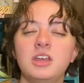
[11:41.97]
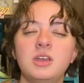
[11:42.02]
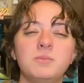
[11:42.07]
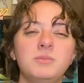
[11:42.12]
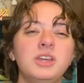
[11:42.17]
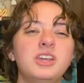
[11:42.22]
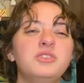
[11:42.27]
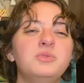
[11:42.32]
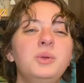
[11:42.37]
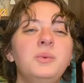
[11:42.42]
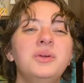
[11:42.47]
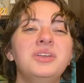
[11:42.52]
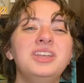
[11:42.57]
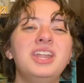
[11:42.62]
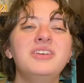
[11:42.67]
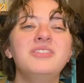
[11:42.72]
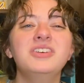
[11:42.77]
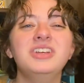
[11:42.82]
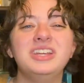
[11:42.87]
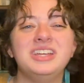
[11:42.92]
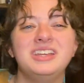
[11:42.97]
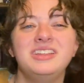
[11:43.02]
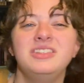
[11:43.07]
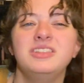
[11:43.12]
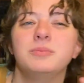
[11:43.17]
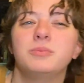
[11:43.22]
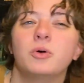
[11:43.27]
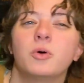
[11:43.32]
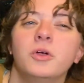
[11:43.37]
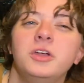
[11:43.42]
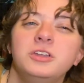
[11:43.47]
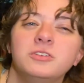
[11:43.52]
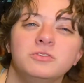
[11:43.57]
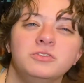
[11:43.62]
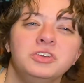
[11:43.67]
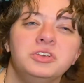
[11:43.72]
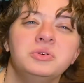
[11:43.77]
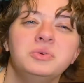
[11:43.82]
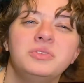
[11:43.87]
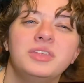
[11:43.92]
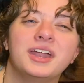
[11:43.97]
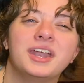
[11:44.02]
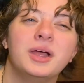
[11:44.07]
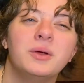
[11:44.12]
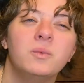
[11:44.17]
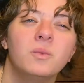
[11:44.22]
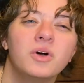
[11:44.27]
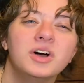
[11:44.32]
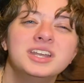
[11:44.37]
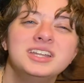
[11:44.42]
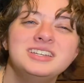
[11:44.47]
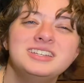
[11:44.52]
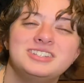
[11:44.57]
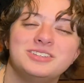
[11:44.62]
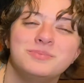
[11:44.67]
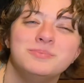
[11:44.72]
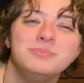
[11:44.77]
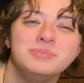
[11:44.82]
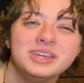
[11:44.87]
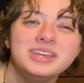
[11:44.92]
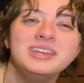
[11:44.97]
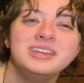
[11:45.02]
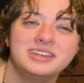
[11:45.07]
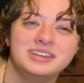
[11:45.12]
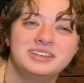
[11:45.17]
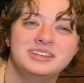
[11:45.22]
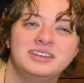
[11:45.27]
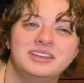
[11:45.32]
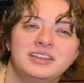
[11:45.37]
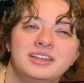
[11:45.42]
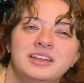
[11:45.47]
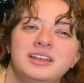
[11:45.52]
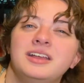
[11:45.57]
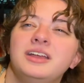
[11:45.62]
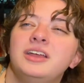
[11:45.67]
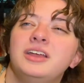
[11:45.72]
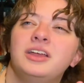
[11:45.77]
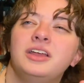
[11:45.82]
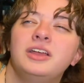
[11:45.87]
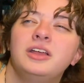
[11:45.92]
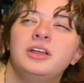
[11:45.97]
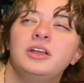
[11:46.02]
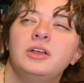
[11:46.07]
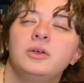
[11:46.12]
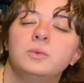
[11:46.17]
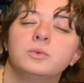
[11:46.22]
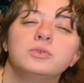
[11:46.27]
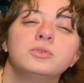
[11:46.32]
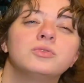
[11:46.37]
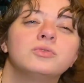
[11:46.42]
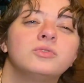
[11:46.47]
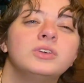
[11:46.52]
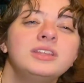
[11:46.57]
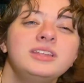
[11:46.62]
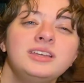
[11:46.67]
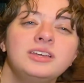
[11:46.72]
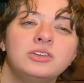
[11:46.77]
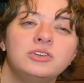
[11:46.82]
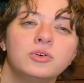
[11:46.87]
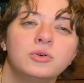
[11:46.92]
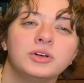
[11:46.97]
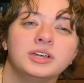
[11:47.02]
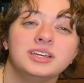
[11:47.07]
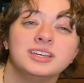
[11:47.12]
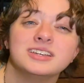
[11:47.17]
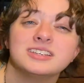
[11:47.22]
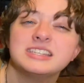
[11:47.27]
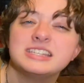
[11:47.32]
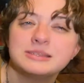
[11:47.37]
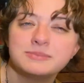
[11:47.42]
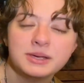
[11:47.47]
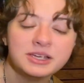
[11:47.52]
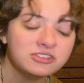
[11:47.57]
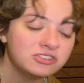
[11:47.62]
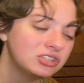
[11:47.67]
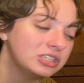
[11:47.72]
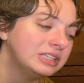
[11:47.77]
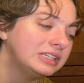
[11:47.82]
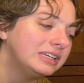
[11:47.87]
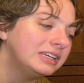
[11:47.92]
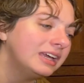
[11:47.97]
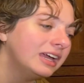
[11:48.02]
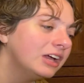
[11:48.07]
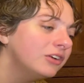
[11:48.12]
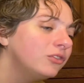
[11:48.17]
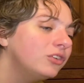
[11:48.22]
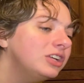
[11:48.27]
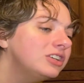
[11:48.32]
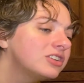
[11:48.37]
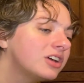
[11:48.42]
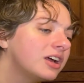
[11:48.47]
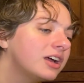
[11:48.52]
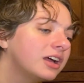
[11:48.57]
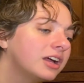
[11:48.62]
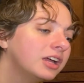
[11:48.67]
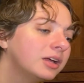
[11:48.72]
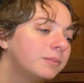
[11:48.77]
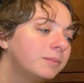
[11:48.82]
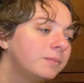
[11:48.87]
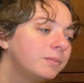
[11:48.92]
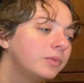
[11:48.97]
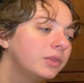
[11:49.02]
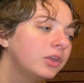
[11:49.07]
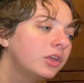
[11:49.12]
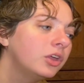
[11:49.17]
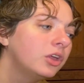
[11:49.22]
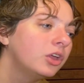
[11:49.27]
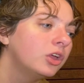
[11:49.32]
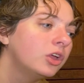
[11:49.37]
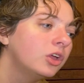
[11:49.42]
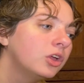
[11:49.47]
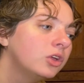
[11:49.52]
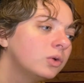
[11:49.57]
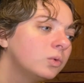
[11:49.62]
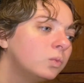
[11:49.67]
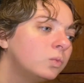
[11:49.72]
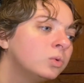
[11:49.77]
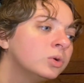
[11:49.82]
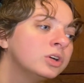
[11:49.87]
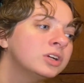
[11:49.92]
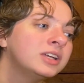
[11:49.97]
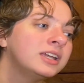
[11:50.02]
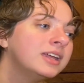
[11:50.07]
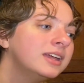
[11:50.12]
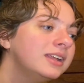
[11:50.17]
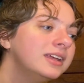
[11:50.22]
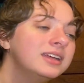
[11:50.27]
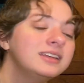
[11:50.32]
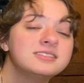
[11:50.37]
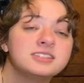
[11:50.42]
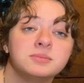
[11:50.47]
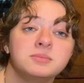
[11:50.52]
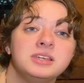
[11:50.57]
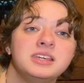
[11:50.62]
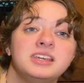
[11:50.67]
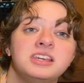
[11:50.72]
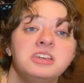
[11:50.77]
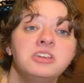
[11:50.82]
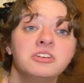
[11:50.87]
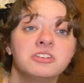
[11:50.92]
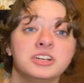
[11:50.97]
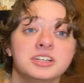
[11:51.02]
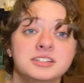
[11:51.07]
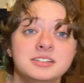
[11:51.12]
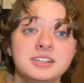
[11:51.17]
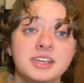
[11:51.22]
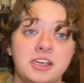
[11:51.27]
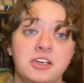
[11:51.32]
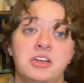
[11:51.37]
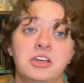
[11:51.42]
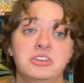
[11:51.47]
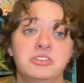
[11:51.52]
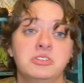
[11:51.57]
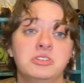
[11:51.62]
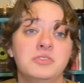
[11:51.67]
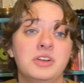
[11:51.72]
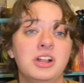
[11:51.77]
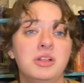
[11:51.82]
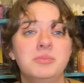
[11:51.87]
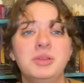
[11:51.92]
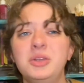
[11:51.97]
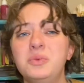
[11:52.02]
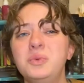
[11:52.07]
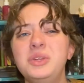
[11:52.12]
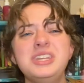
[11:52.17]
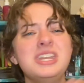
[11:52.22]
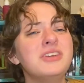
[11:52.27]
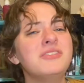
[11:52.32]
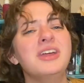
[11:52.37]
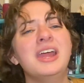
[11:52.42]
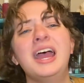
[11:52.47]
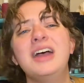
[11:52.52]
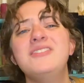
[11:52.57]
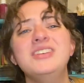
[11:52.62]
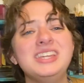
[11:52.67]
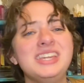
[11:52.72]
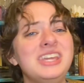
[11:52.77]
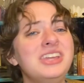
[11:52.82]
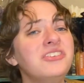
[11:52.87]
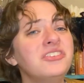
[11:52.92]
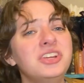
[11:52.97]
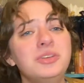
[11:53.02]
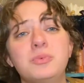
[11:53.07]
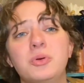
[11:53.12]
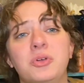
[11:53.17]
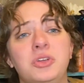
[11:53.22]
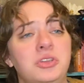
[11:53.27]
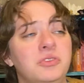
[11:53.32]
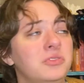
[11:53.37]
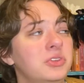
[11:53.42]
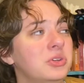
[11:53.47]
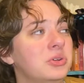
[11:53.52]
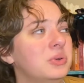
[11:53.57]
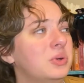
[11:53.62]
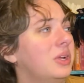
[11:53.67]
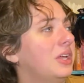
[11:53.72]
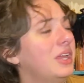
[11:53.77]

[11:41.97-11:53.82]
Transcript: because we were never in the point of view that I wanted to be in, which was really annoying, especially every time we're getting some Kieran character development. We never had the Kieran point of view.